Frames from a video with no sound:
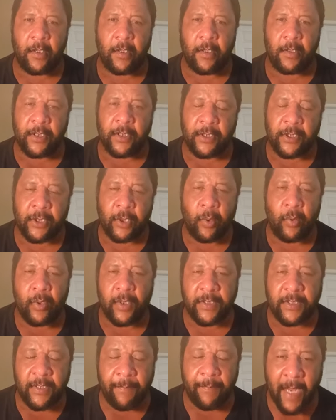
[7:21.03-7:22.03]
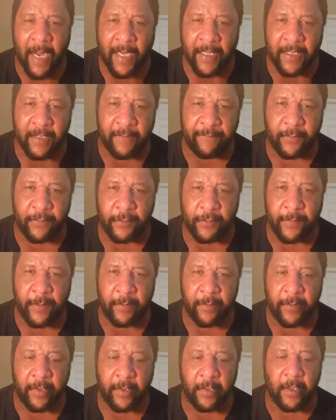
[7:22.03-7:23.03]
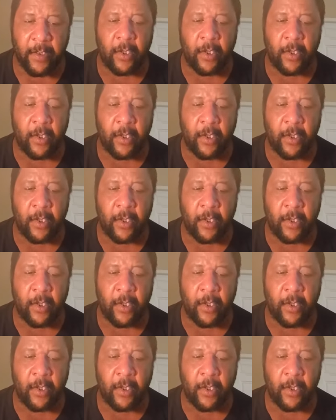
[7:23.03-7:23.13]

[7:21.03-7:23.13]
The soul is the body of your spirit.